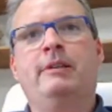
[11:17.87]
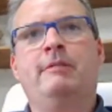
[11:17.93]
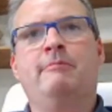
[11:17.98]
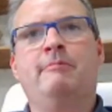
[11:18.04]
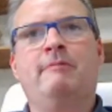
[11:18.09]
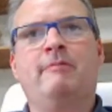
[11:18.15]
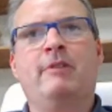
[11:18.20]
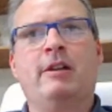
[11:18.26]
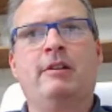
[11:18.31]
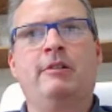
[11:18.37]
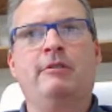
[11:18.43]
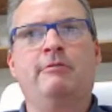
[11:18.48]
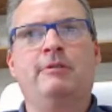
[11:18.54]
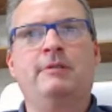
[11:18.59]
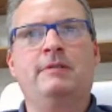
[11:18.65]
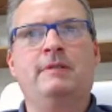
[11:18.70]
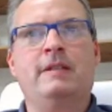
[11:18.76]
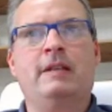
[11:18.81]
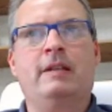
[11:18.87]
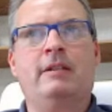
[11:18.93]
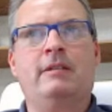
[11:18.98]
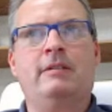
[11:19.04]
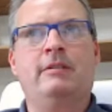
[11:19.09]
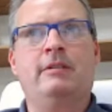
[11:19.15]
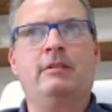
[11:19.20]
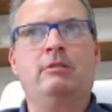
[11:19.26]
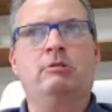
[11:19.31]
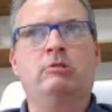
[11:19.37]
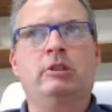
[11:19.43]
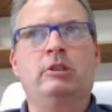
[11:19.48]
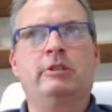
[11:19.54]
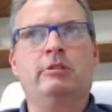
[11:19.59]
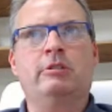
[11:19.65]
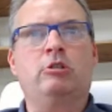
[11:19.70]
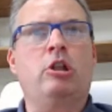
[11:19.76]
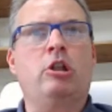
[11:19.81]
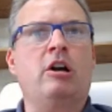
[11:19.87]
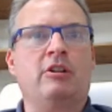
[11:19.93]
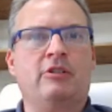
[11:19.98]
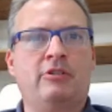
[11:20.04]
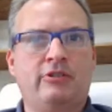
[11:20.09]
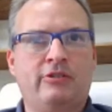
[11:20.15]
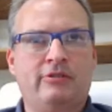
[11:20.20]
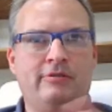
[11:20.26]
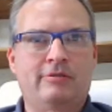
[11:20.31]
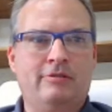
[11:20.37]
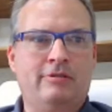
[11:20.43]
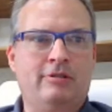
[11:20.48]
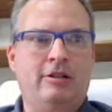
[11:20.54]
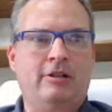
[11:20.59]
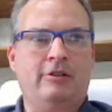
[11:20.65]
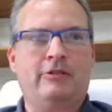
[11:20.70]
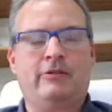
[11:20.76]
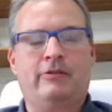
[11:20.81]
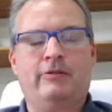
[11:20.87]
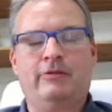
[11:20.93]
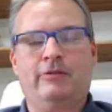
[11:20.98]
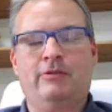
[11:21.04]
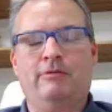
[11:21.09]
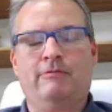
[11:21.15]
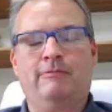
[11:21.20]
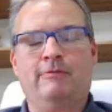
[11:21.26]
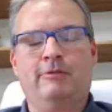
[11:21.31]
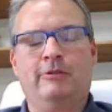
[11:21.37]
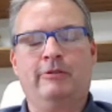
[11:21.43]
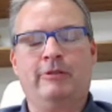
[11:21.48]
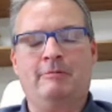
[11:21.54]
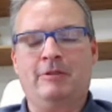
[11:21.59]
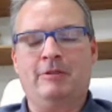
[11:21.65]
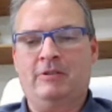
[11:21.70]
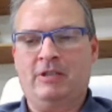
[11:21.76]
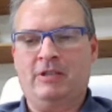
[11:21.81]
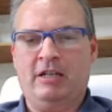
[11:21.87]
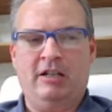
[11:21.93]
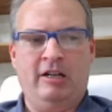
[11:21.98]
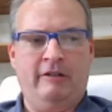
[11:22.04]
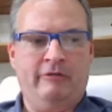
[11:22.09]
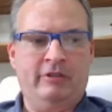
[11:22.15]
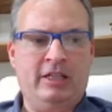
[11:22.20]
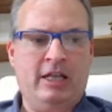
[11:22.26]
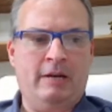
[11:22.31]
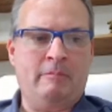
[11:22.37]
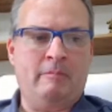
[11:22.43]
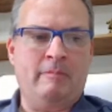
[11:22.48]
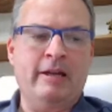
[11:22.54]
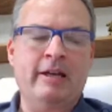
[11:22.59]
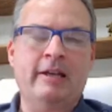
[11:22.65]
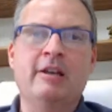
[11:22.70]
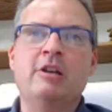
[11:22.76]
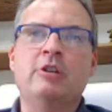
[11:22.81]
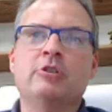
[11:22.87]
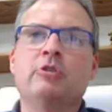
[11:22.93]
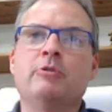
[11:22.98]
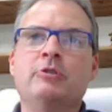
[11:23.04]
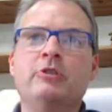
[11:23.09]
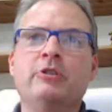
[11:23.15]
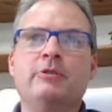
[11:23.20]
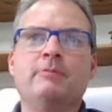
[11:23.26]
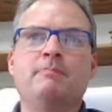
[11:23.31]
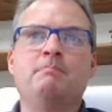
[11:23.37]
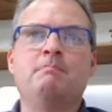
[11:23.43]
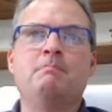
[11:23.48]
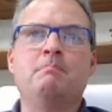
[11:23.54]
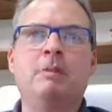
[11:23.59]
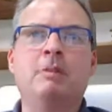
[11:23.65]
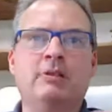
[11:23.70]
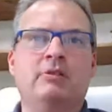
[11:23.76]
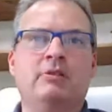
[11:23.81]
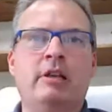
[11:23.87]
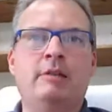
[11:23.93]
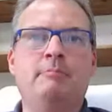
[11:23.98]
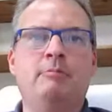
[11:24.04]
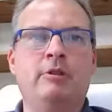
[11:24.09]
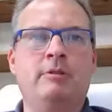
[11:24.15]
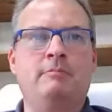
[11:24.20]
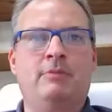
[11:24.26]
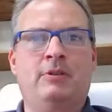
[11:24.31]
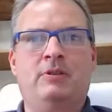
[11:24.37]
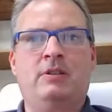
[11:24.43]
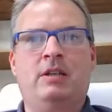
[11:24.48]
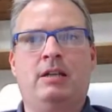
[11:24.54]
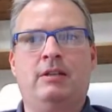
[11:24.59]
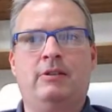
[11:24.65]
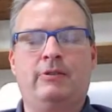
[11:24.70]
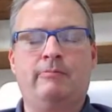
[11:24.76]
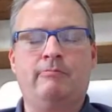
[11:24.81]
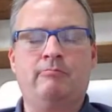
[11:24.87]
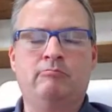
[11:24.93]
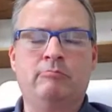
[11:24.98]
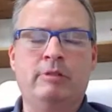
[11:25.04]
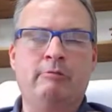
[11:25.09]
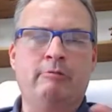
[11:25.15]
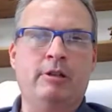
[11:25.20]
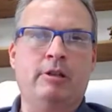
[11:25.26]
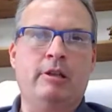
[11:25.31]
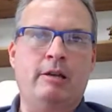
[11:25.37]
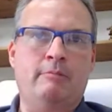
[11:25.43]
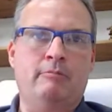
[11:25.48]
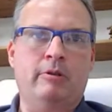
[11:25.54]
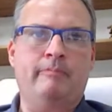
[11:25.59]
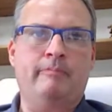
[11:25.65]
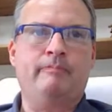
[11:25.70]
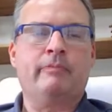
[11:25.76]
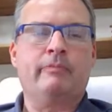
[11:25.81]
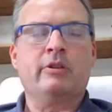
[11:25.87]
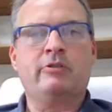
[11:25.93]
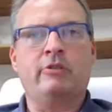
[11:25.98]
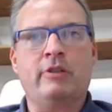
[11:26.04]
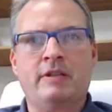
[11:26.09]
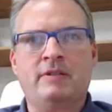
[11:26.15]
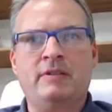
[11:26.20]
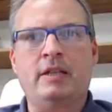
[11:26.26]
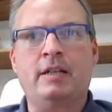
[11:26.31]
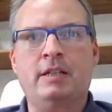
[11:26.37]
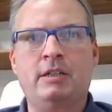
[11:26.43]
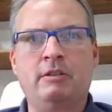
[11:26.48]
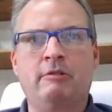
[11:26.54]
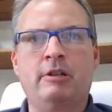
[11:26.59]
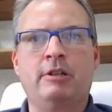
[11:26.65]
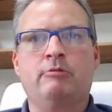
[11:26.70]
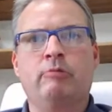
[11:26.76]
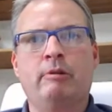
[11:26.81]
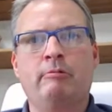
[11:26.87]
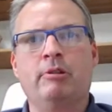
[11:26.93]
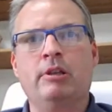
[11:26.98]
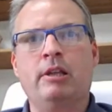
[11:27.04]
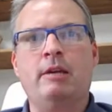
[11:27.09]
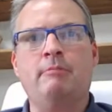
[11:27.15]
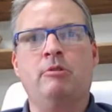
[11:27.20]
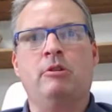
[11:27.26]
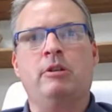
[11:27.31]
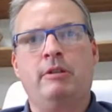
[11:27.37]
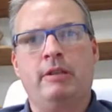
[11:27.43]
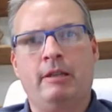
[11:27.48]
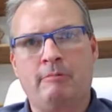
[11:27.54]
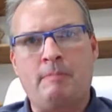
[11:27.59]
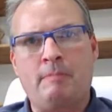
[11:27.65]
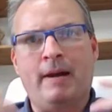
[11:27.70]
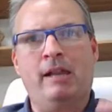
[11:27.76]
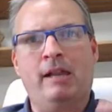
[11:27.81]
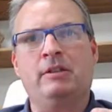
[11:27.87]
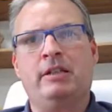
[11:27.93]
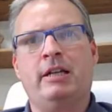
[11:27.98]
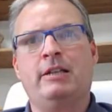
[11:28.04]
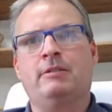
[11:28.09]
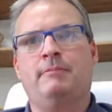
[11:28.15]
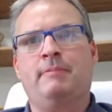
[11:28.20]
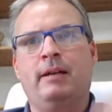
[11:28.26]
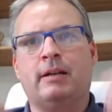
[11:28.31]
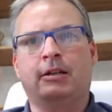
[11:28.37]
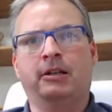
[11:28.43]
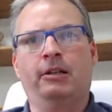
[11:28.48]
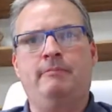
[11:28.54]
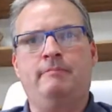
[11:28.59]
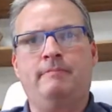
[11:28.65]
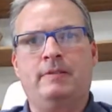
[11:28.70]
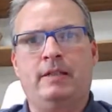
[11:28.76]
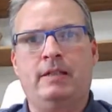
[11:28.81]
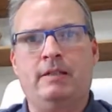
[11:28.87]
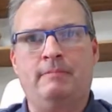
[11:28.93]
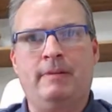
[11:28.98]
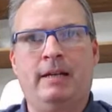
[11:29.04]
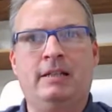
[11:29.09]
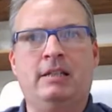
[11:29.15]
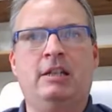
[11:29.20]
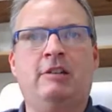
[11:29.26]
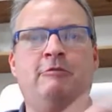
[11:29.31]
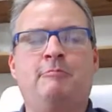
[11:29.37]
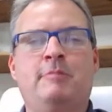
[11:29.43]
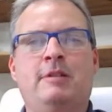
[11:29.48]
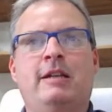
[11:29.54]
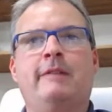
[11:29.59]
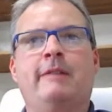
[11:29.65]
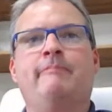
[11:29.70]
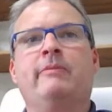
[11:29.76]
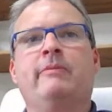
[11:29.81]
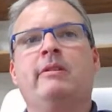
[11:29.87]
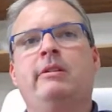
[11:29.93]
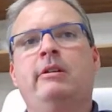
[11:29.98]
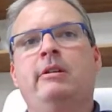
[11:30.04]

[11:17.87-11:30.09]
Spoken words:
And then we've got another one that clocks and so forth. So I'm just thinking off the top of my head. So just mislabeling mistakes, we relabel. So they send it to us, we relabel it, then we palletize it back up, send it back to FBA.